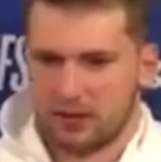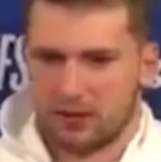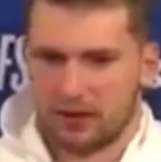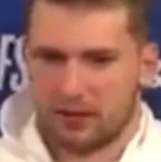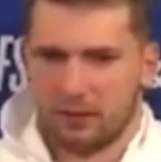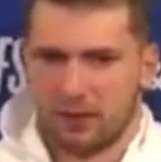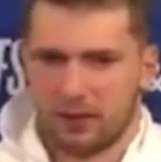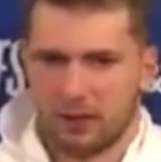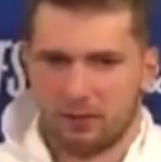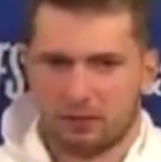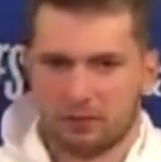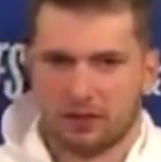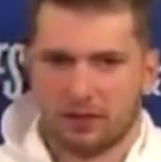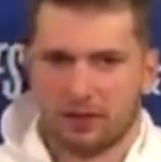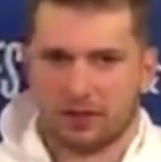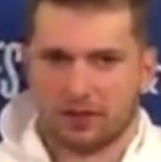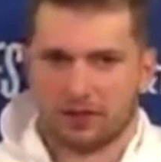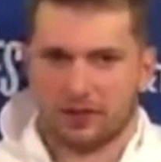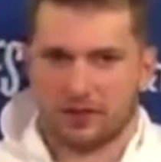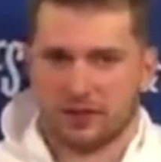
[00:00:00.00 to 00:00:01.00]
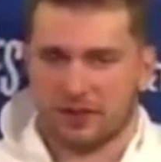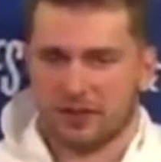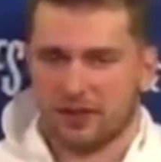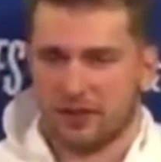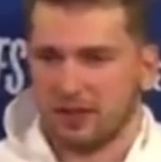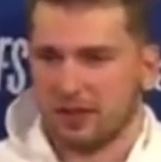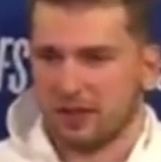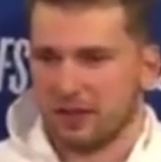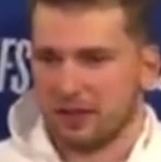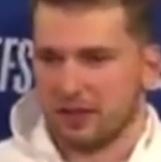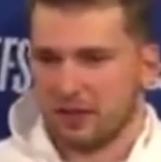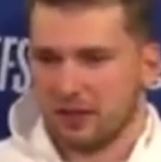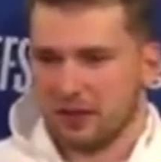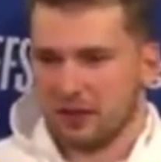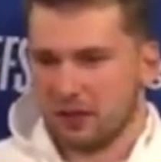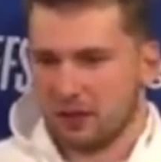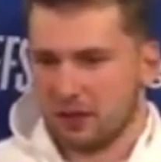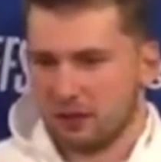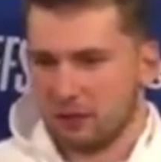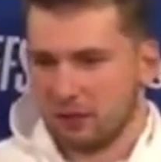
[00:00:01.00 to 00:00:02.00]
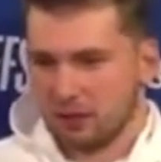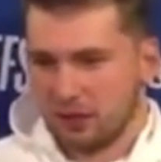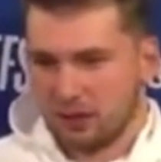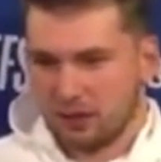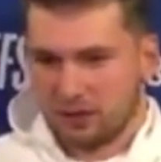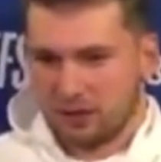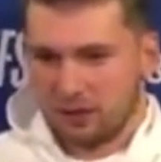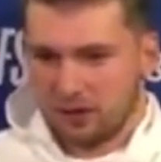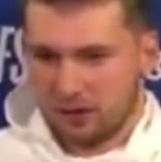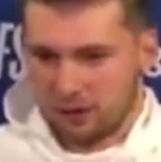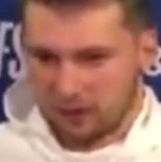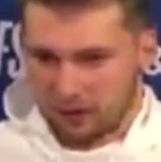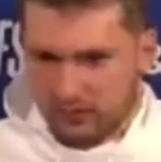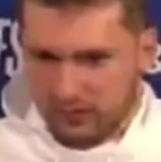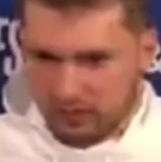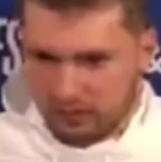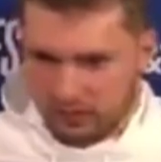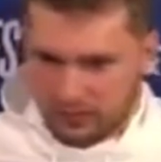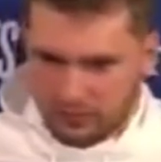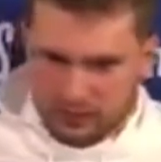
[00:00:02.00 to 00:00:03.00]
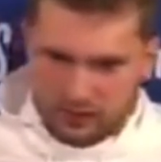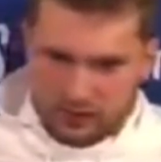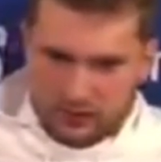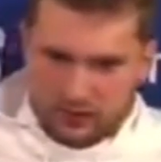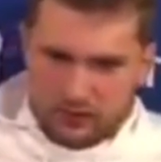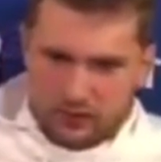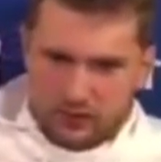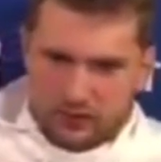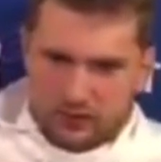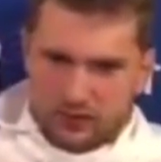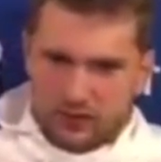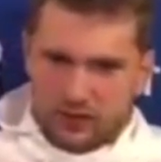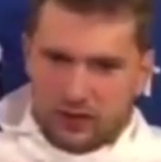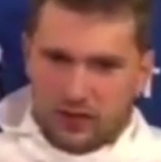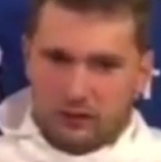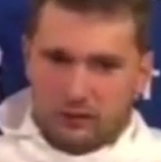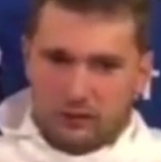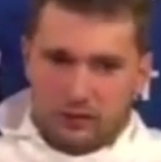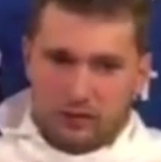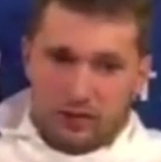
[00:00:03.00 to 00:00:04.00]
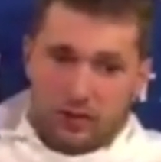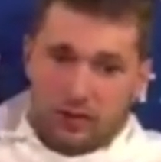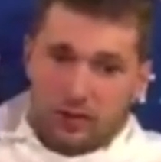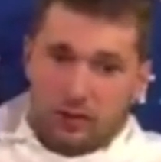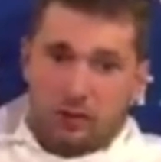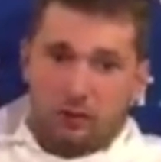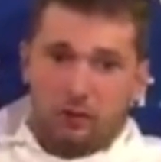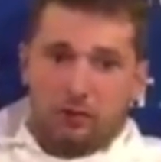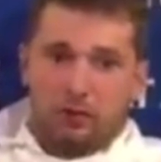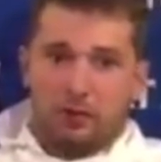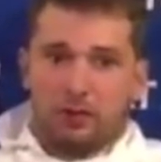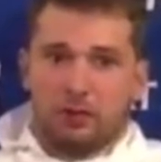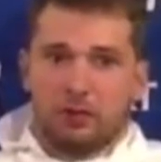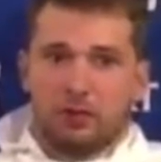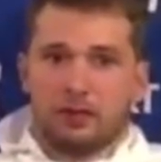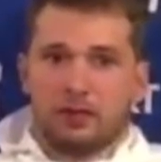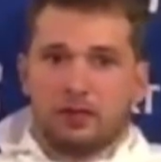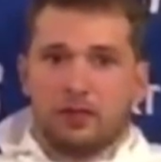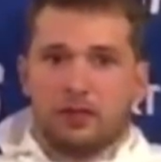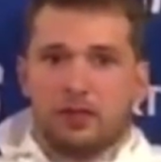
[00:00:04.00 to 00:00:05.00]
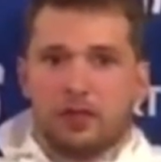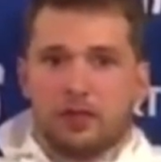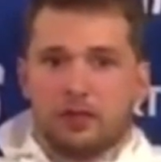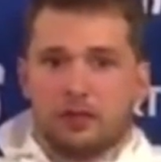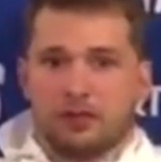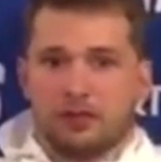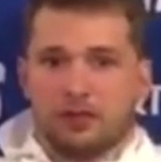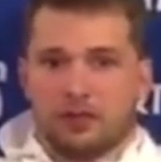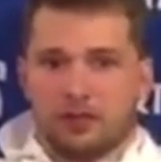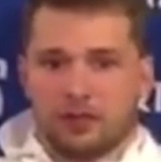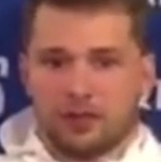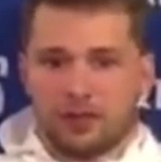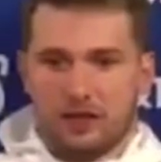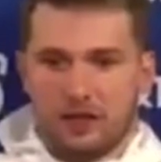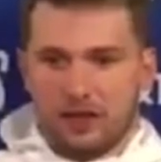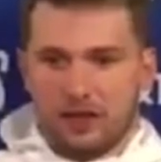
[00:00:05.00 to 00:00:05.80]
have my own thoughts, but you know, I hope it wasn't intentional.